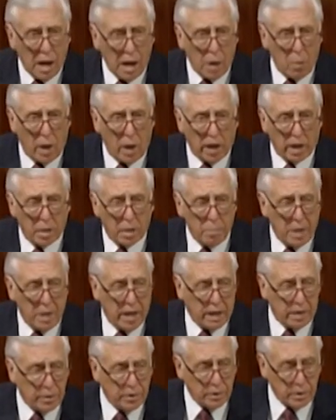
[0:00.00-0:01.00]
I want to
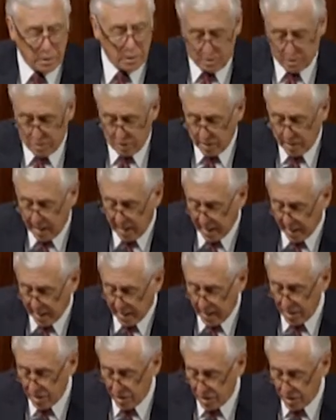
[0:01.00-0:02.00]
commend the United
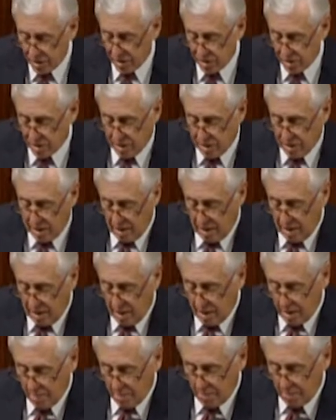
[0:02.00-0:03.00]
Nations
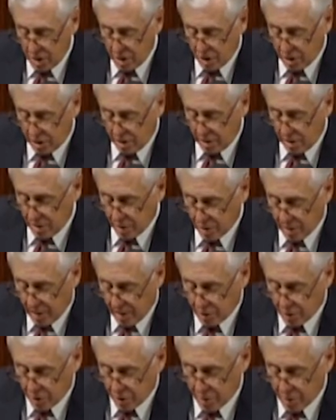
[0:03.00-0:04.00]
mission in
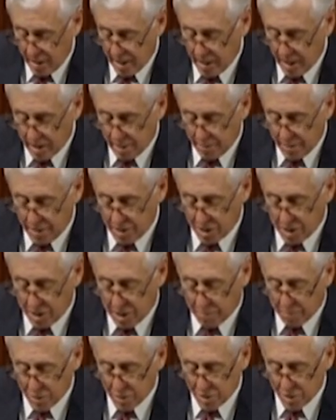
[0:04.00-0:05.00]
South Sudan,
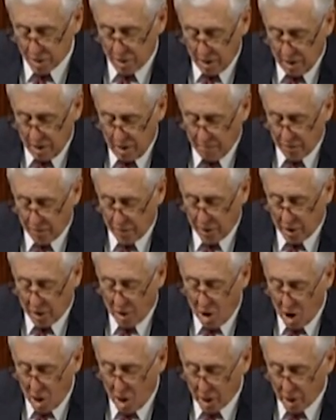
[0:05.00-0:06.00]
peacekeepers, for their
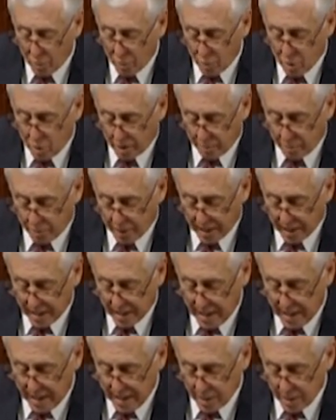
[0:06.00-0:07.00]
hard work
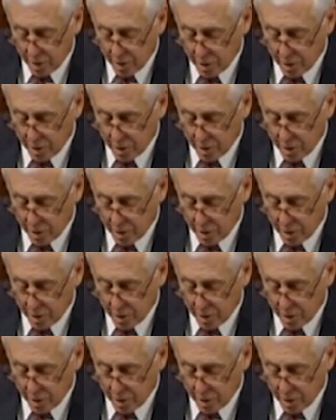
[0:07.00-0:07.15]
bringing aid